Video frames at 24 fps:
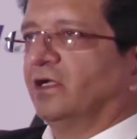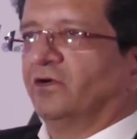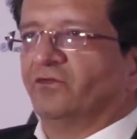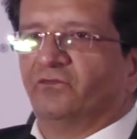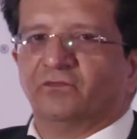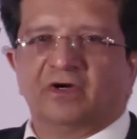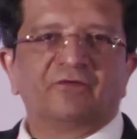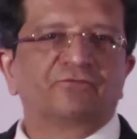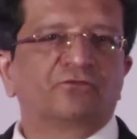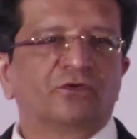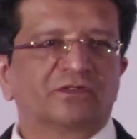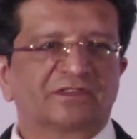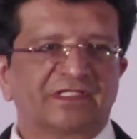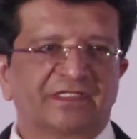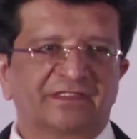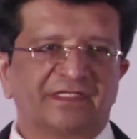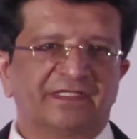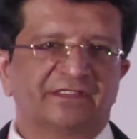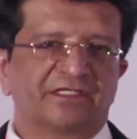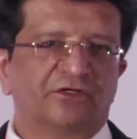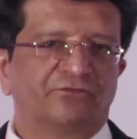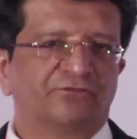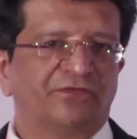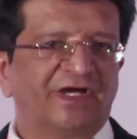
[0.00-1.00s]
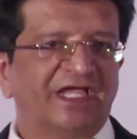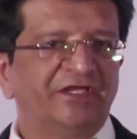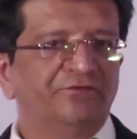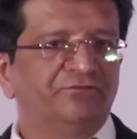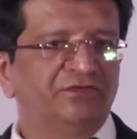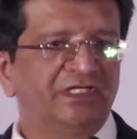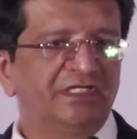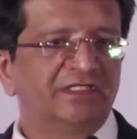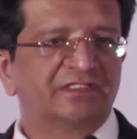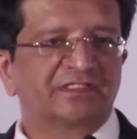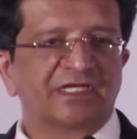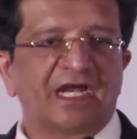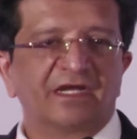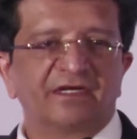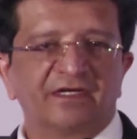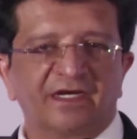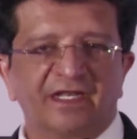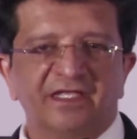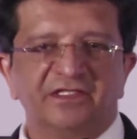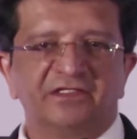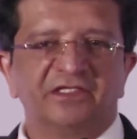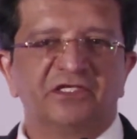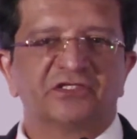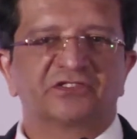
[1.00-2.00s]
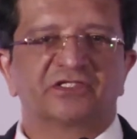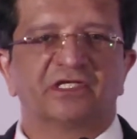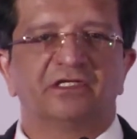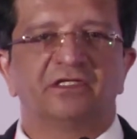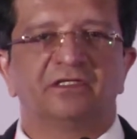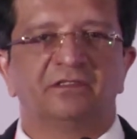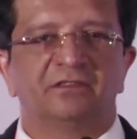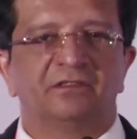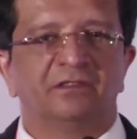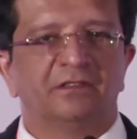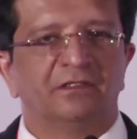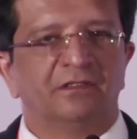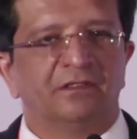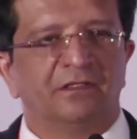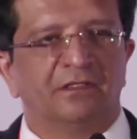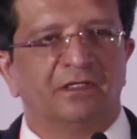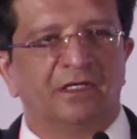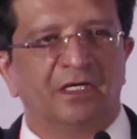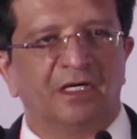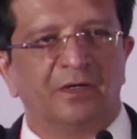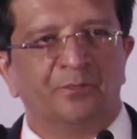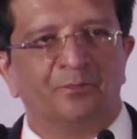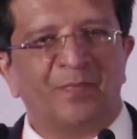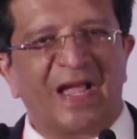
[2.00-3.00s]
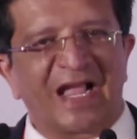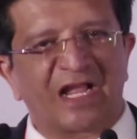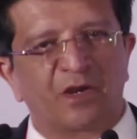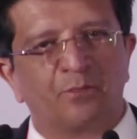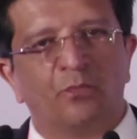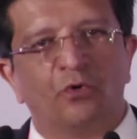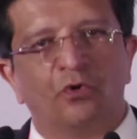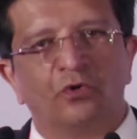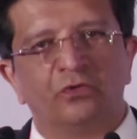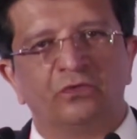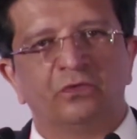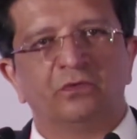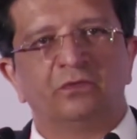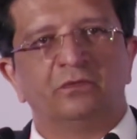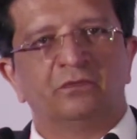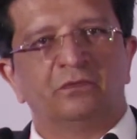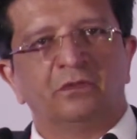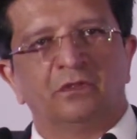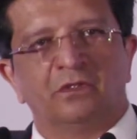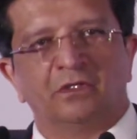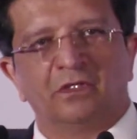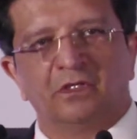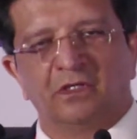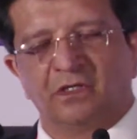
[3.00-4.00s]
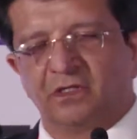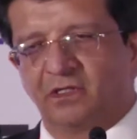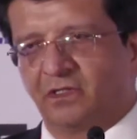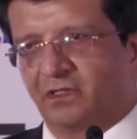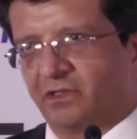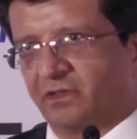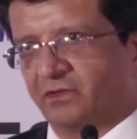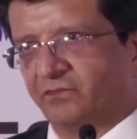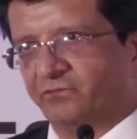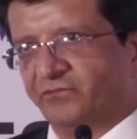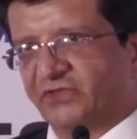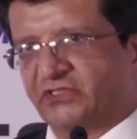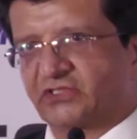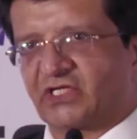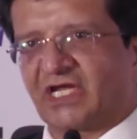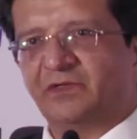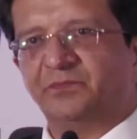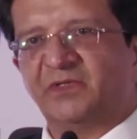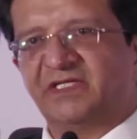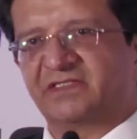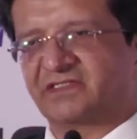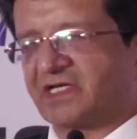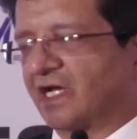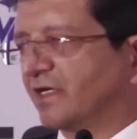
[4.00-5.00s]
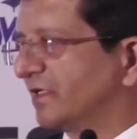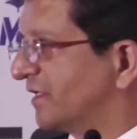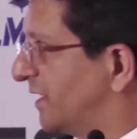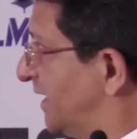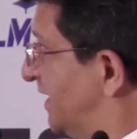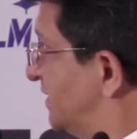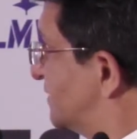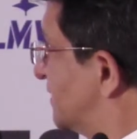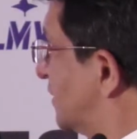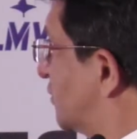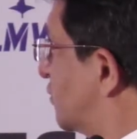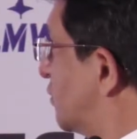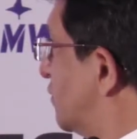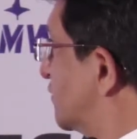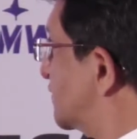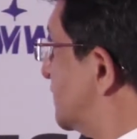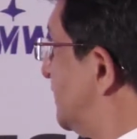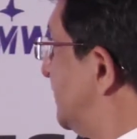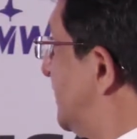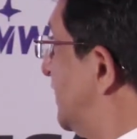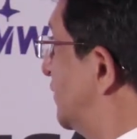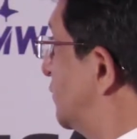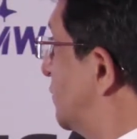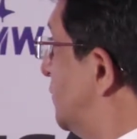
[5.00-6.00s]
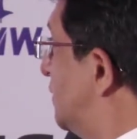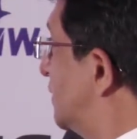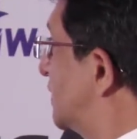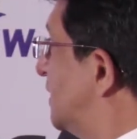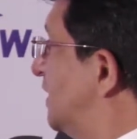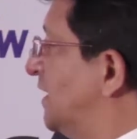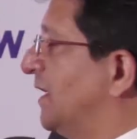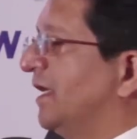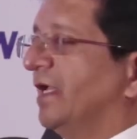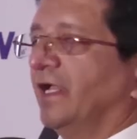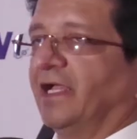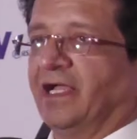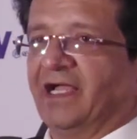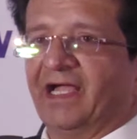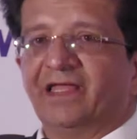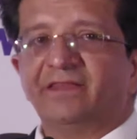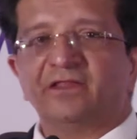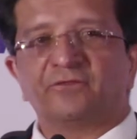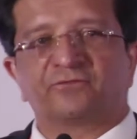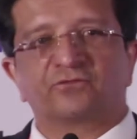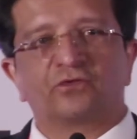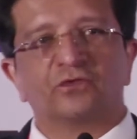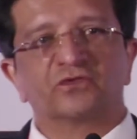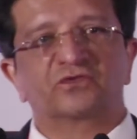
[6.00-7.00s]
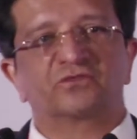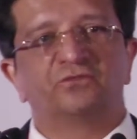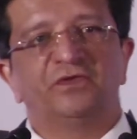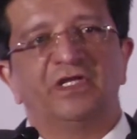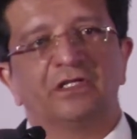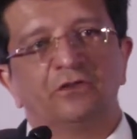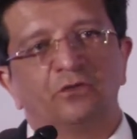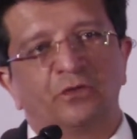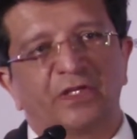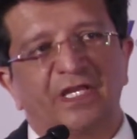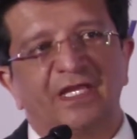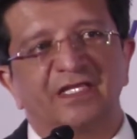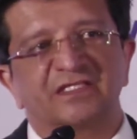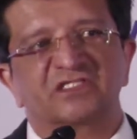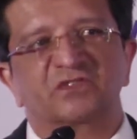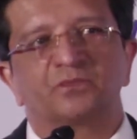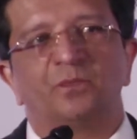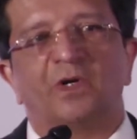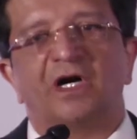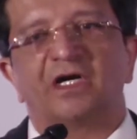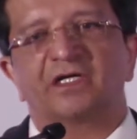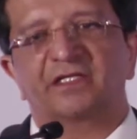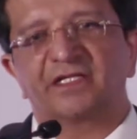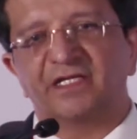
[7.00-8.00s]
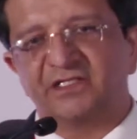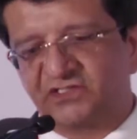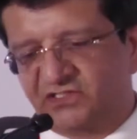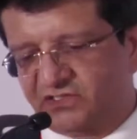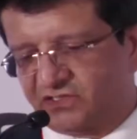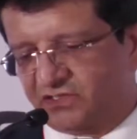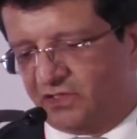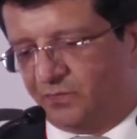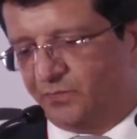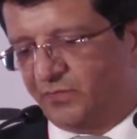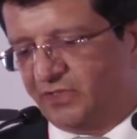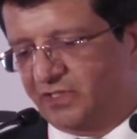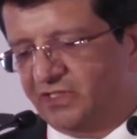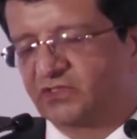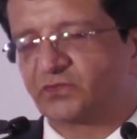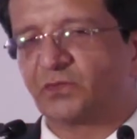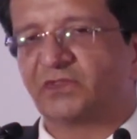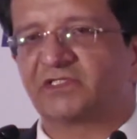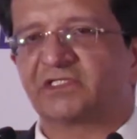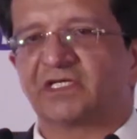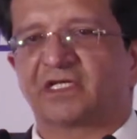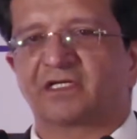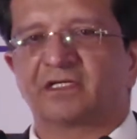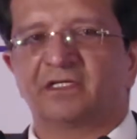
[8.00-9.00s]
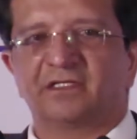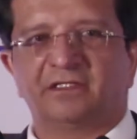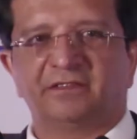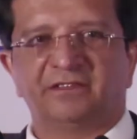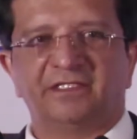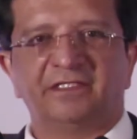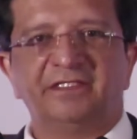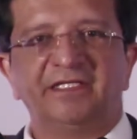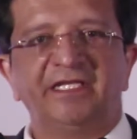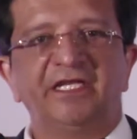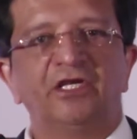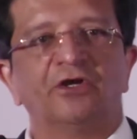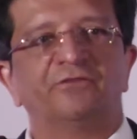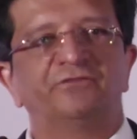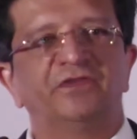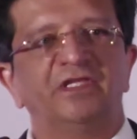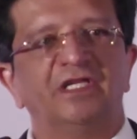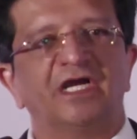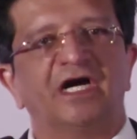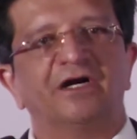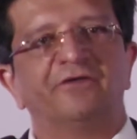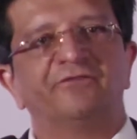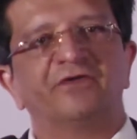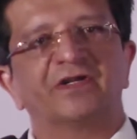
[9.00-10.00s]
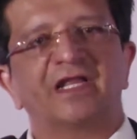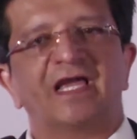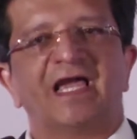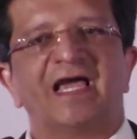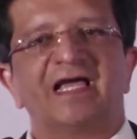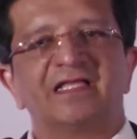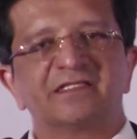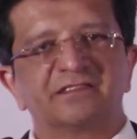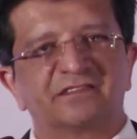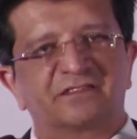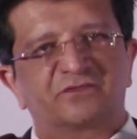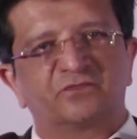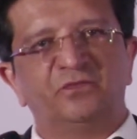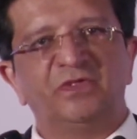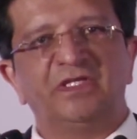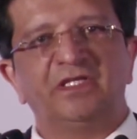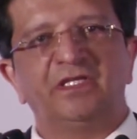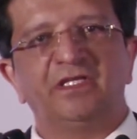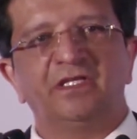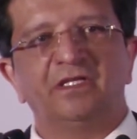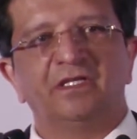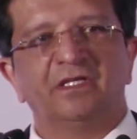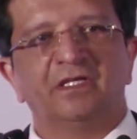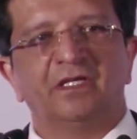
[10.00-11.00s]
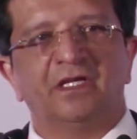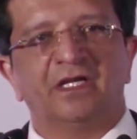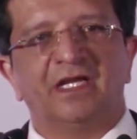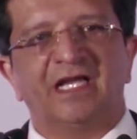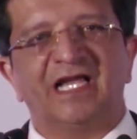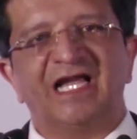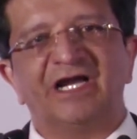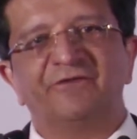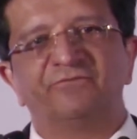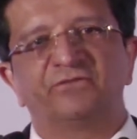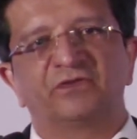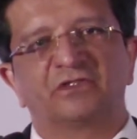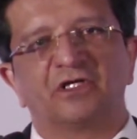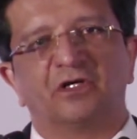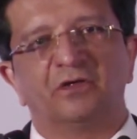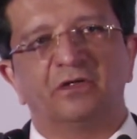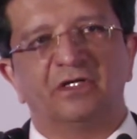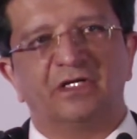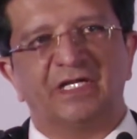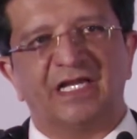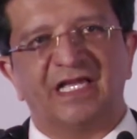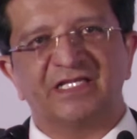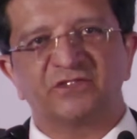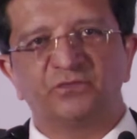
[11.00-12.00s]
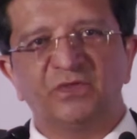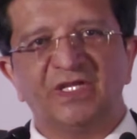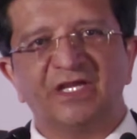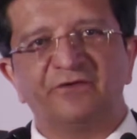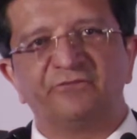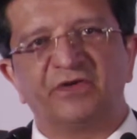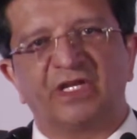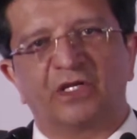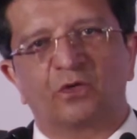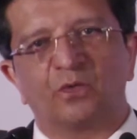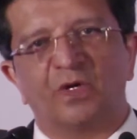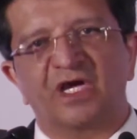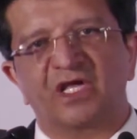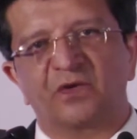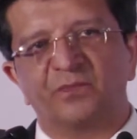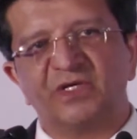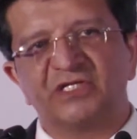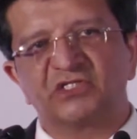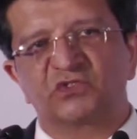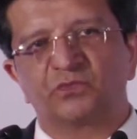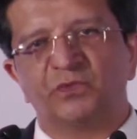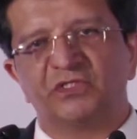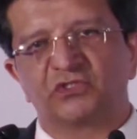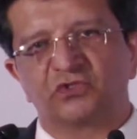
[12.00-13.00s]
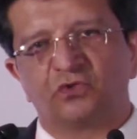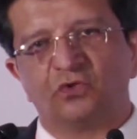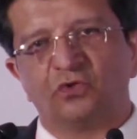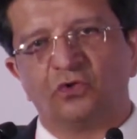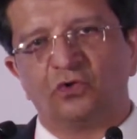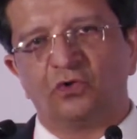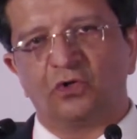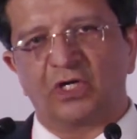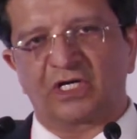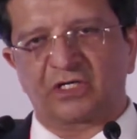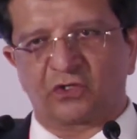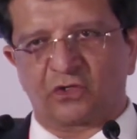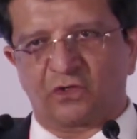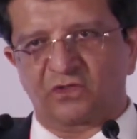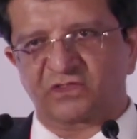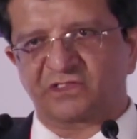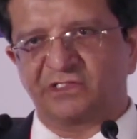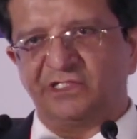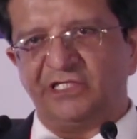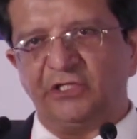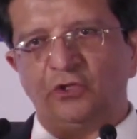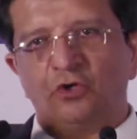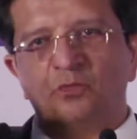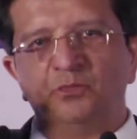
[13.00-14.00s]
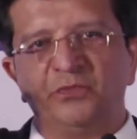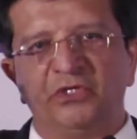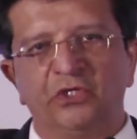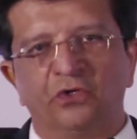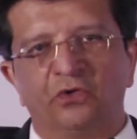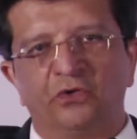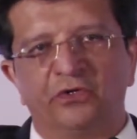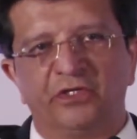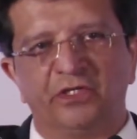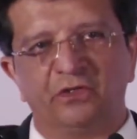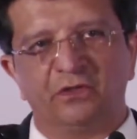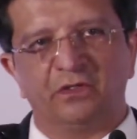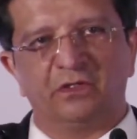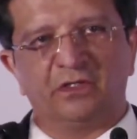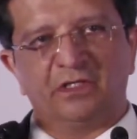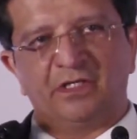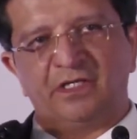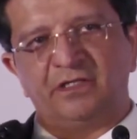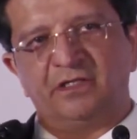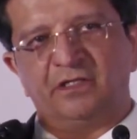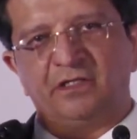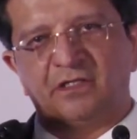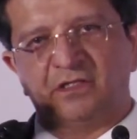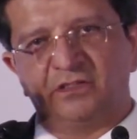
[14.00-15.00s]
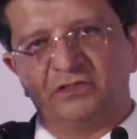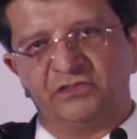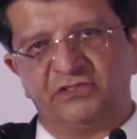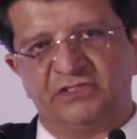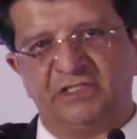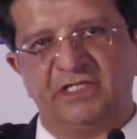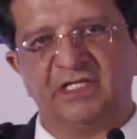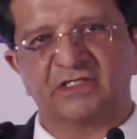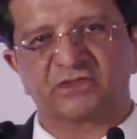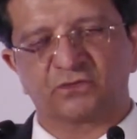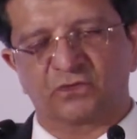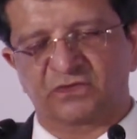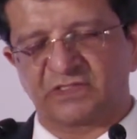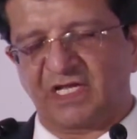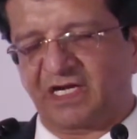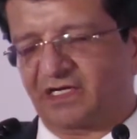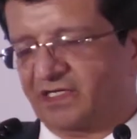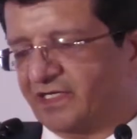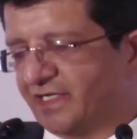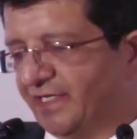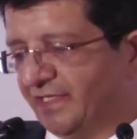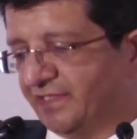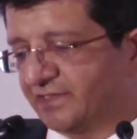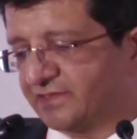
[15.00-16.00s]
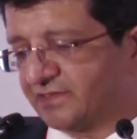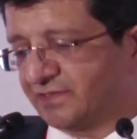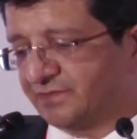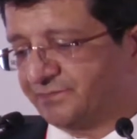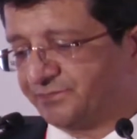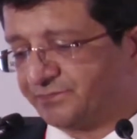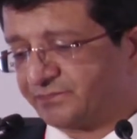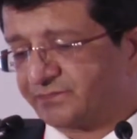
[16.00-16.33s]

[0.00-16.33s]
Of course, as I said, 5G standardization, backbone, which can be standardized across the network. And of course, we are looking at smart edge terminals, which are the need of the hour as we have requirements which go across LEO, MEO, and GSO satellites.